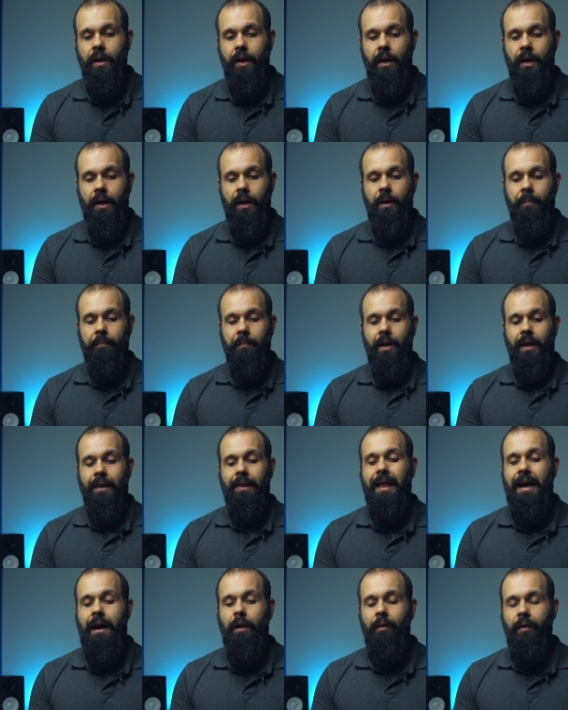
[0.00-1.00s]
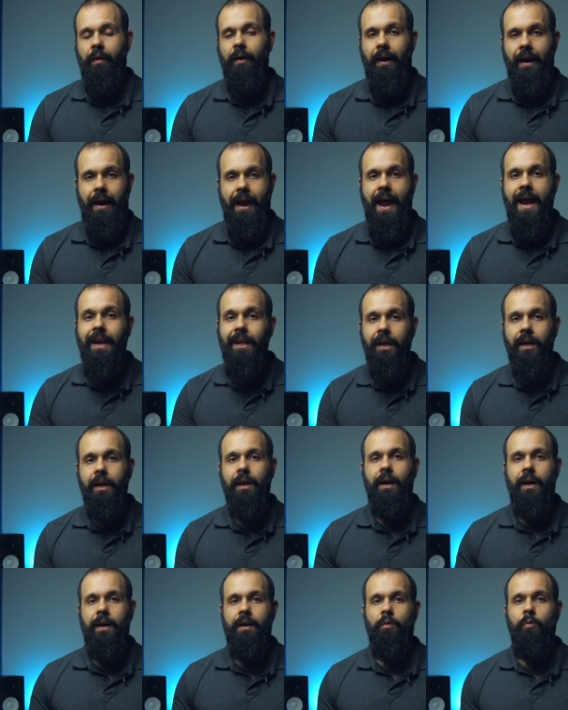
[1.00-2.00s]
um, allow any
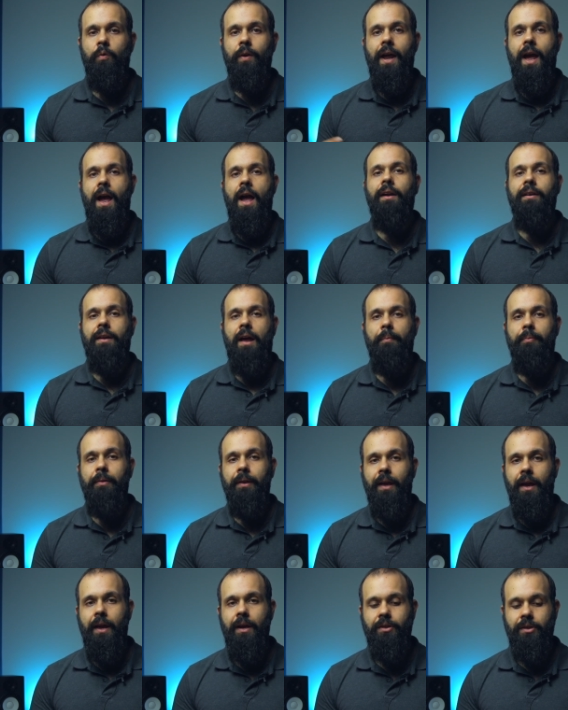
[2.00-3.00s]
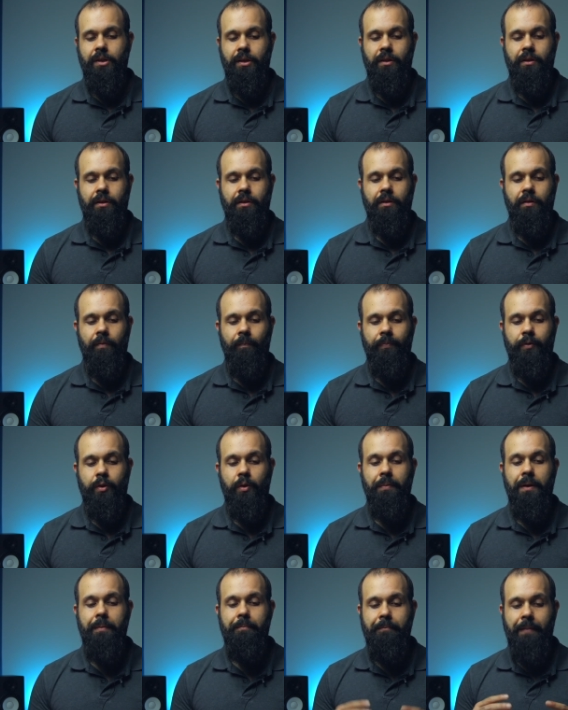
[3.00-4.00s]
kind of React application
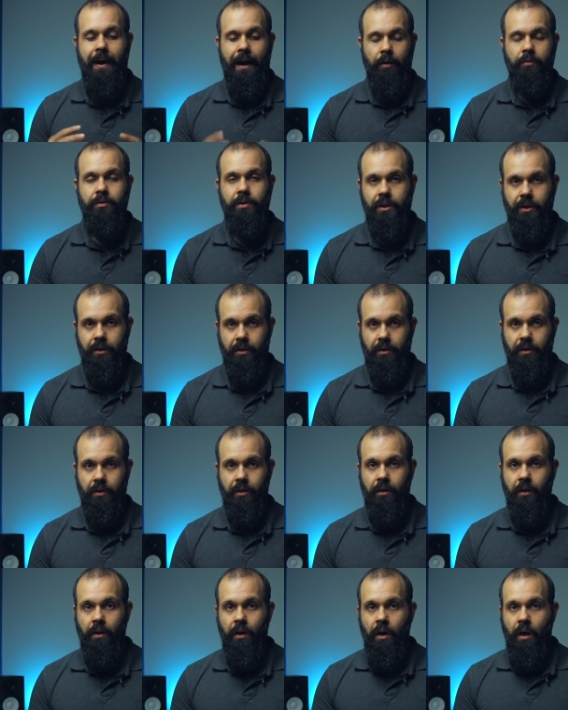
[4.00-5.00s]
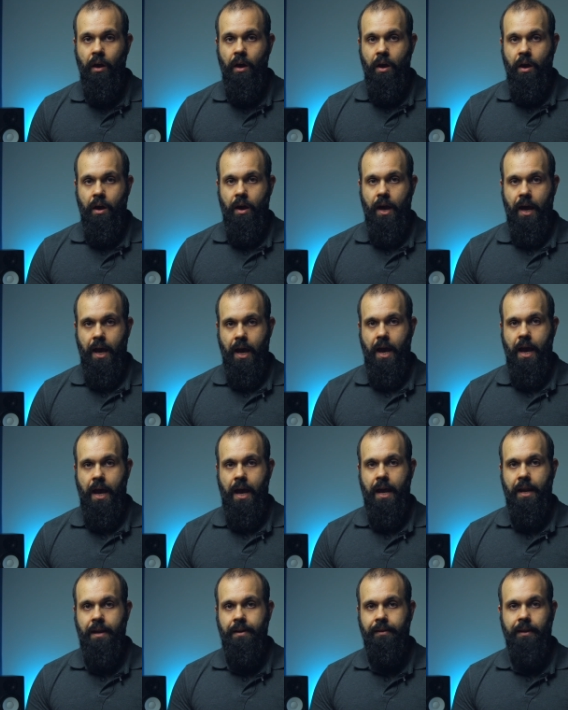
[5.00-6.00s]
to be mounted
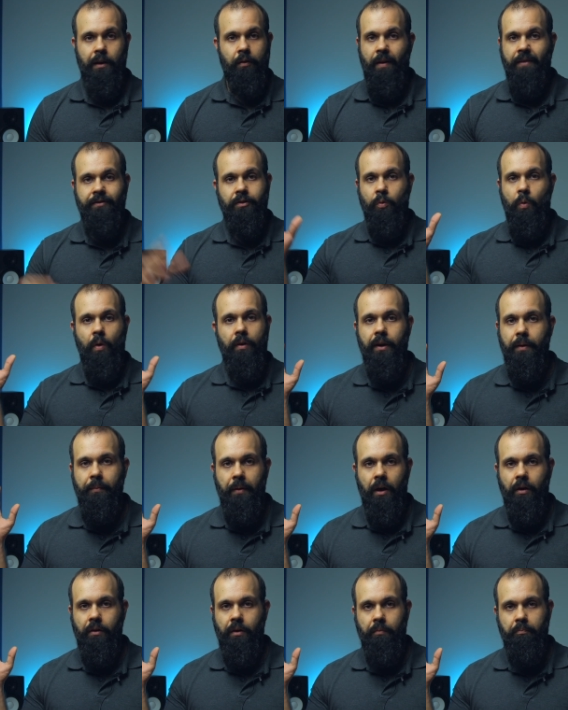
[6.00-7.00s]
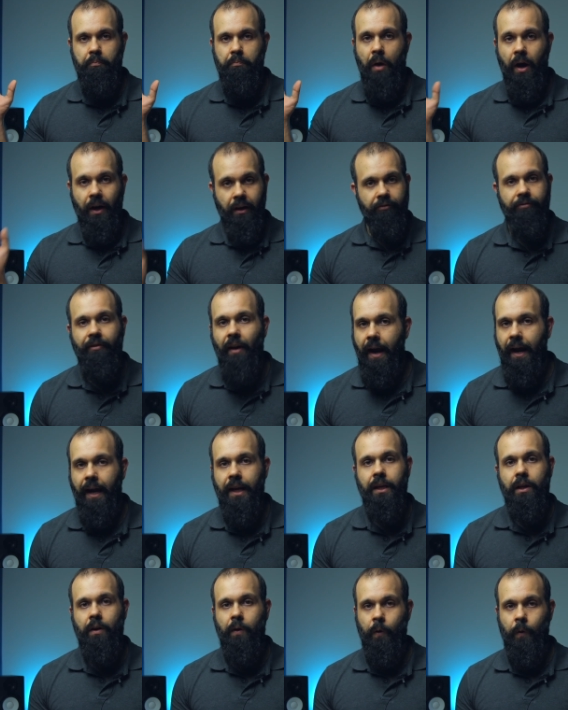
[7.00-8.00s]
and they don't have to worry about modifying
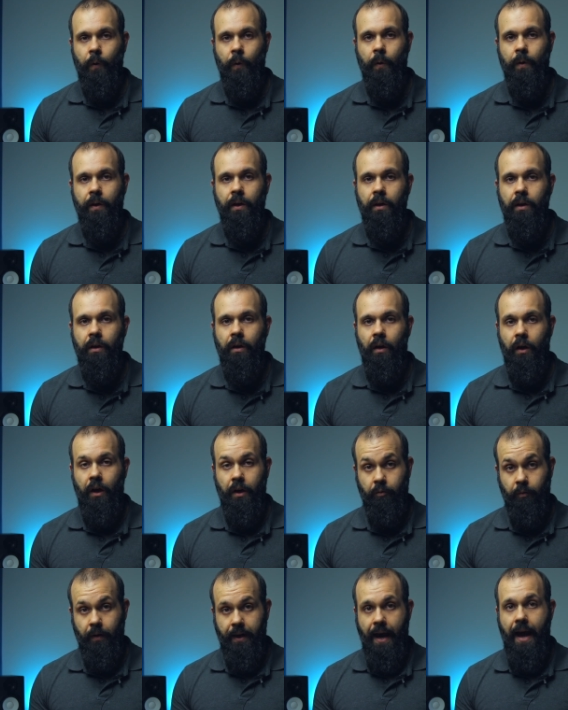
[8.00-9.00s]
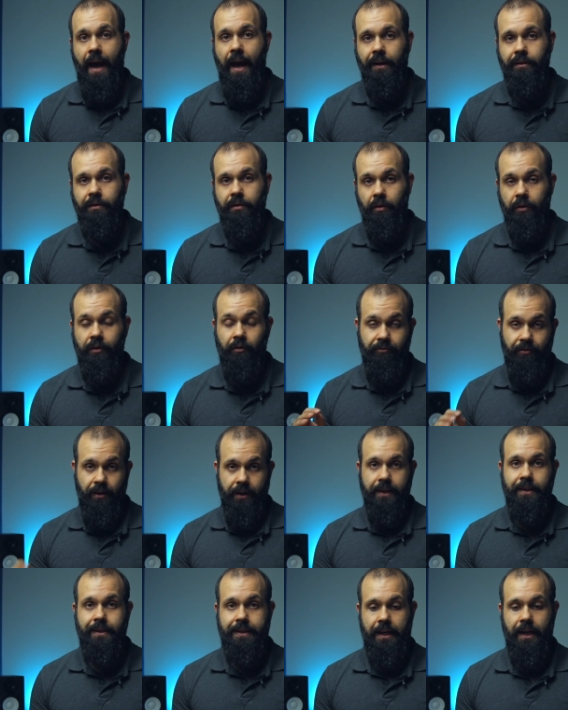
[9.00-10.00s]
any code on React on the
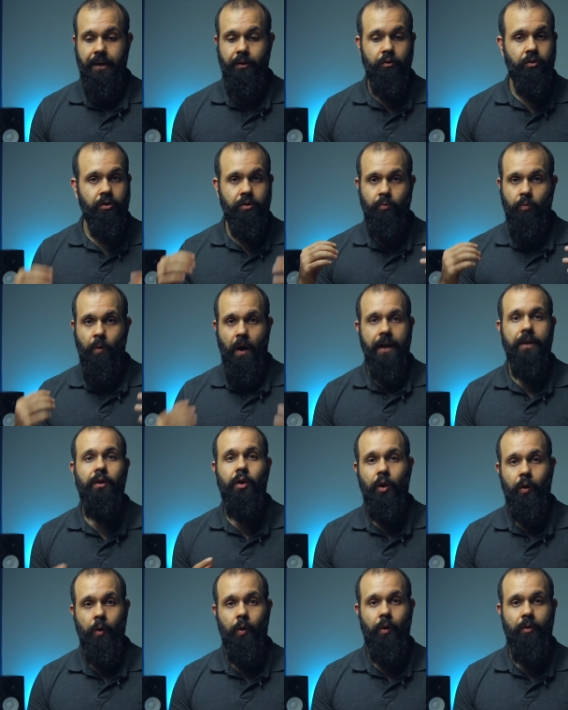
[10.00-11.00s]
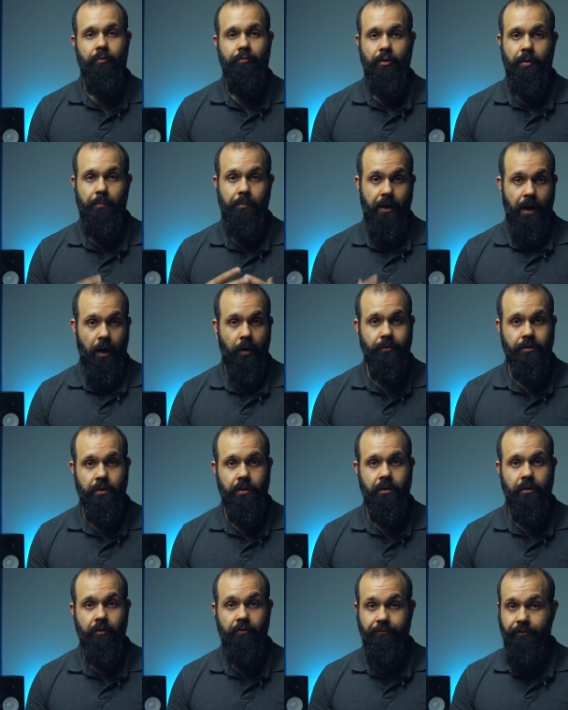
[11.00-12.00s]
front end side. You just write code for the
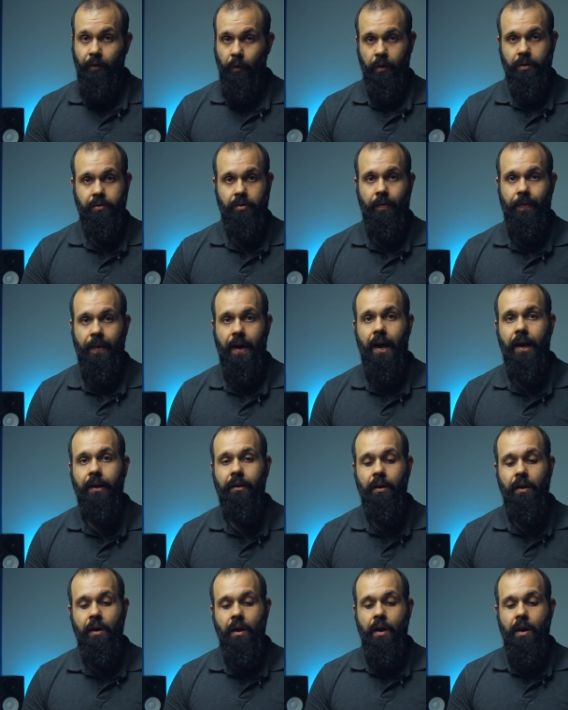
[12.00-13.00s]
browser, you focus on that.